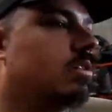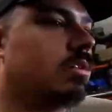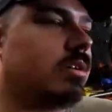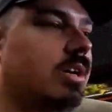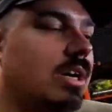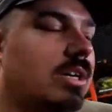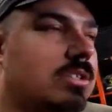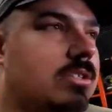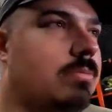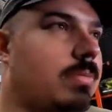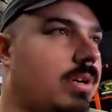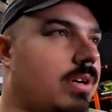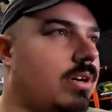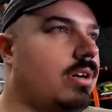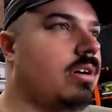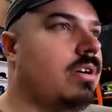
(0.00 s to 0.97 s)
the
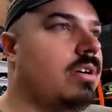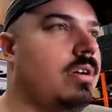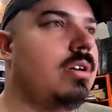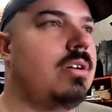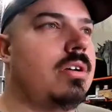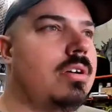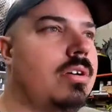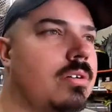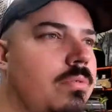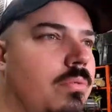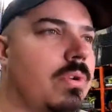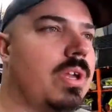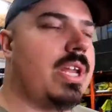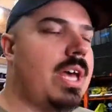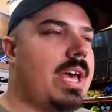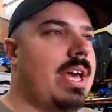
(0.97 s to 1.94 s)
customer
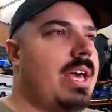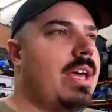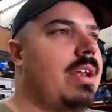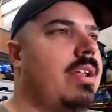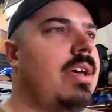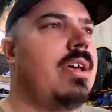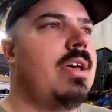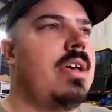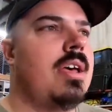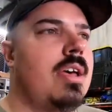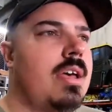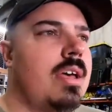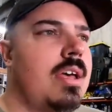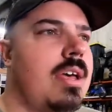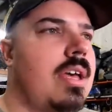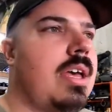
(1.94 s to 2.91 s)
went ahead
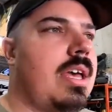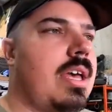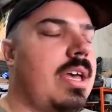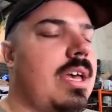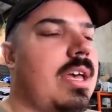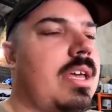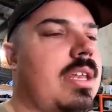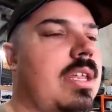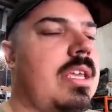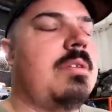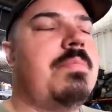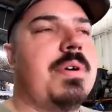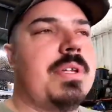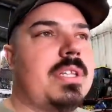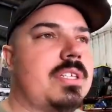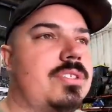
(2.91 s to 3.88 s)
and
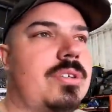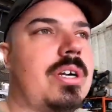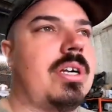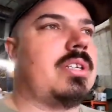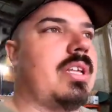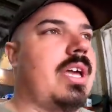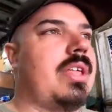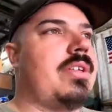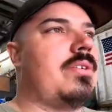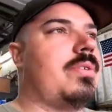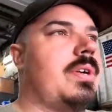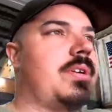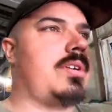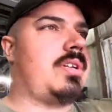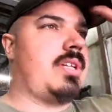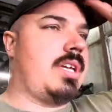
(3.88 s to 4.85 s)
he put this truck together
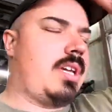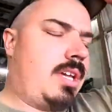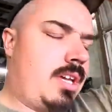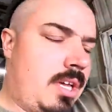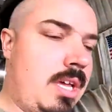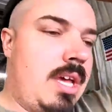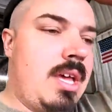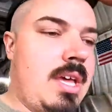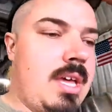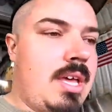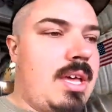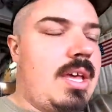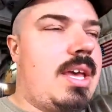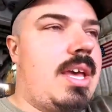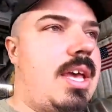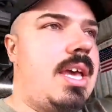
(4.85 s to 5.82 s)
originally,
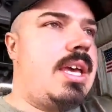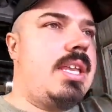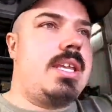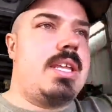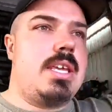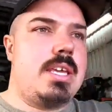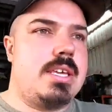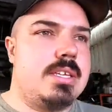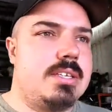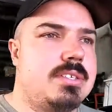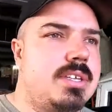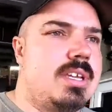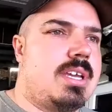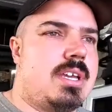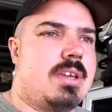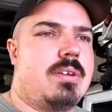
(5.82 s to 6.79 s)
and he
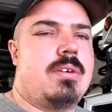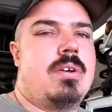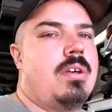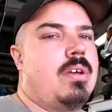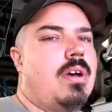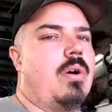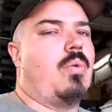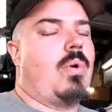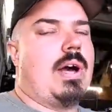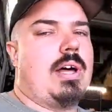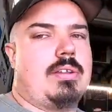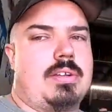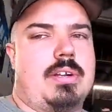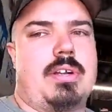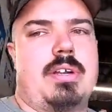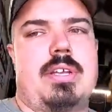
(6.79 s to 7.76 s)
is a
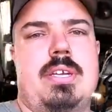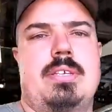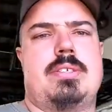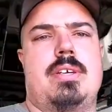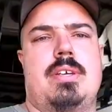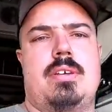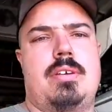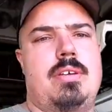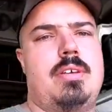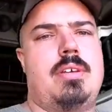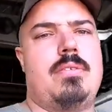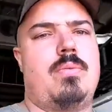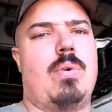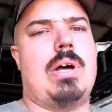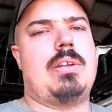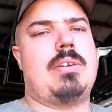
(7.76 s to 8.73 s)
welder. He's a
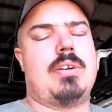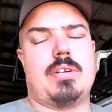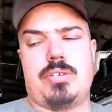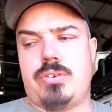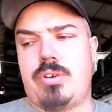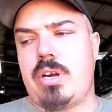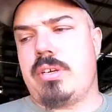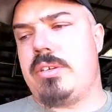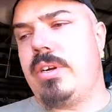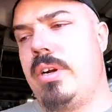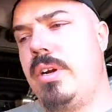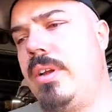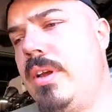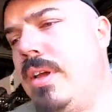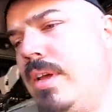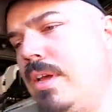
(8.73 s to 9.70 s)
welder
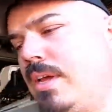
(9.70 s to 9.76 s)
instructor,